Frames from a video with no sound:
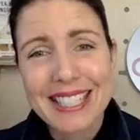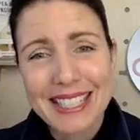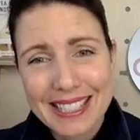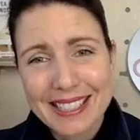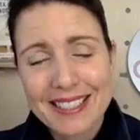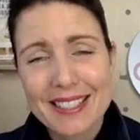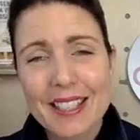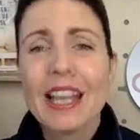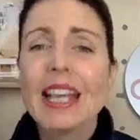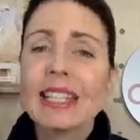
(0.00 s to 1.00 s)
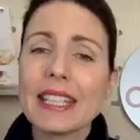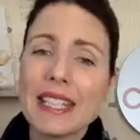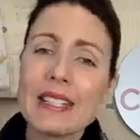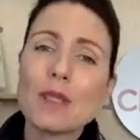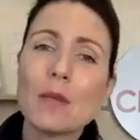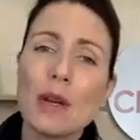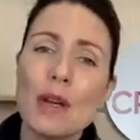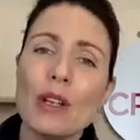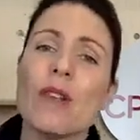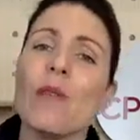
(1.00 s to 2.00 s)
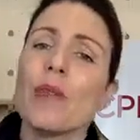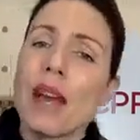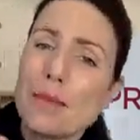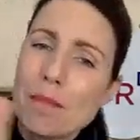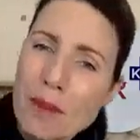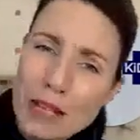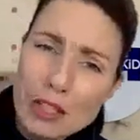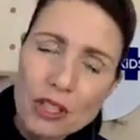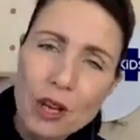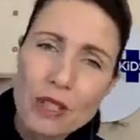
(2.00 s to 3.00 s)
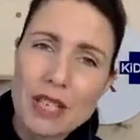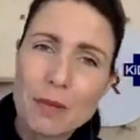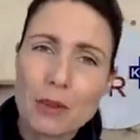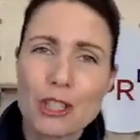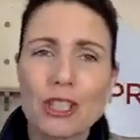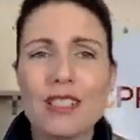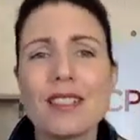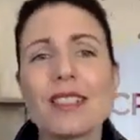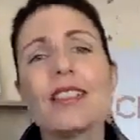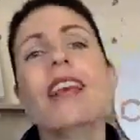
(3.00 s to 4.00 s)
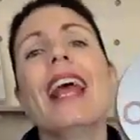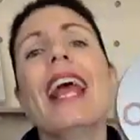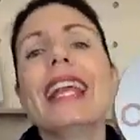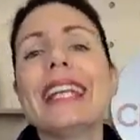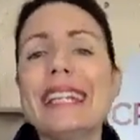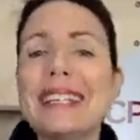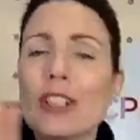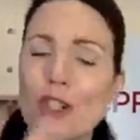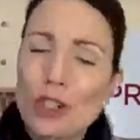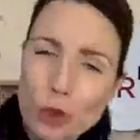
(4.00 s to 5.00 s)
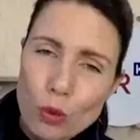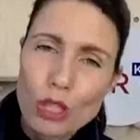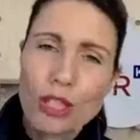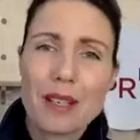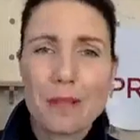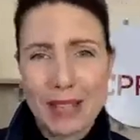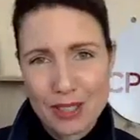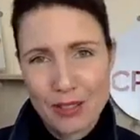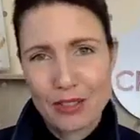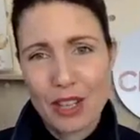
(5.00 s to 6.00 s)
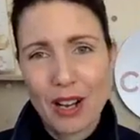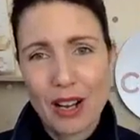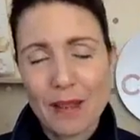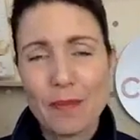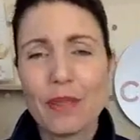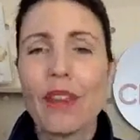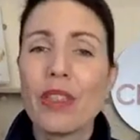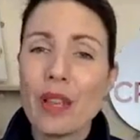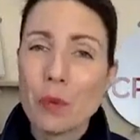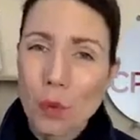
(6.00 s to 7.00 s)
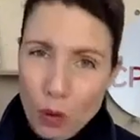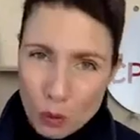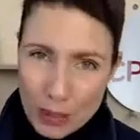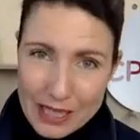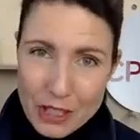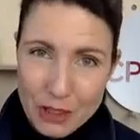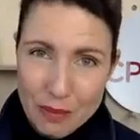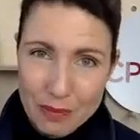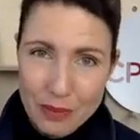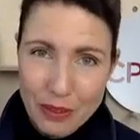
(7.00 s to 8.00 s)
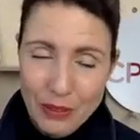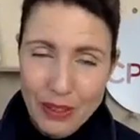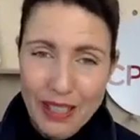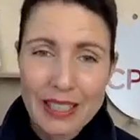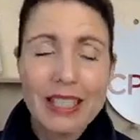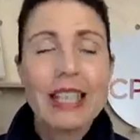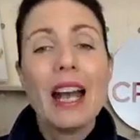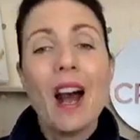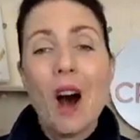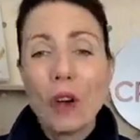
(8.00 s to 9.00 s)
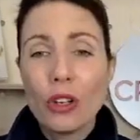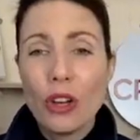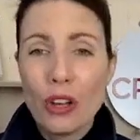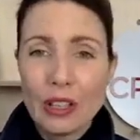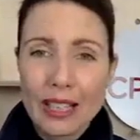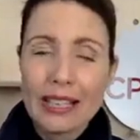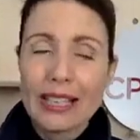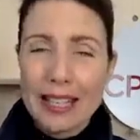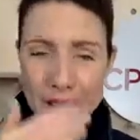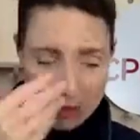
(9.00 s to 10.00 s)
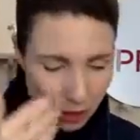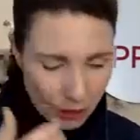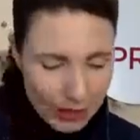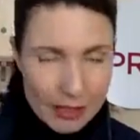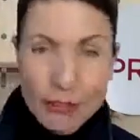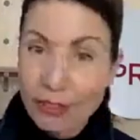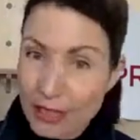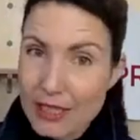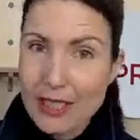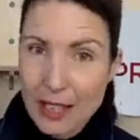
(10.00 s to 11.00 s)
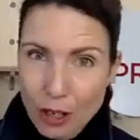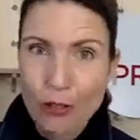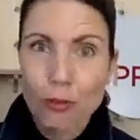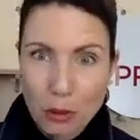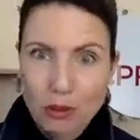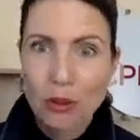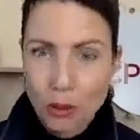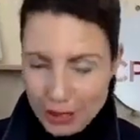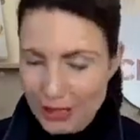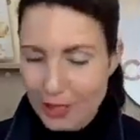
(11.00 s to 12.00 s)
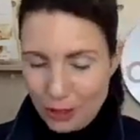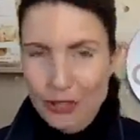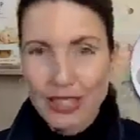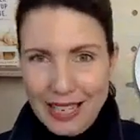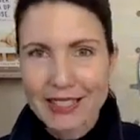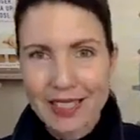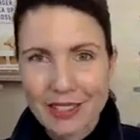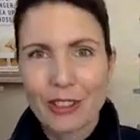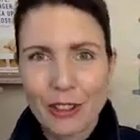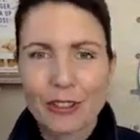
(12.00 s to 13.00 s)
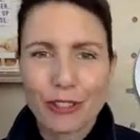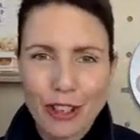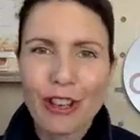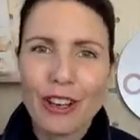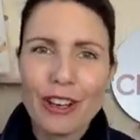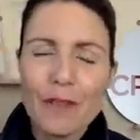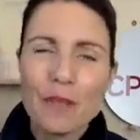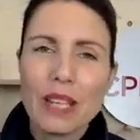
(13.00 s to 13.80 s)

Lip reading: to kids. Kids burn at much lower temperatures in a shorter amount of time than what we do. Okay. On her leg, even though he flicked that off before he got the onion off her,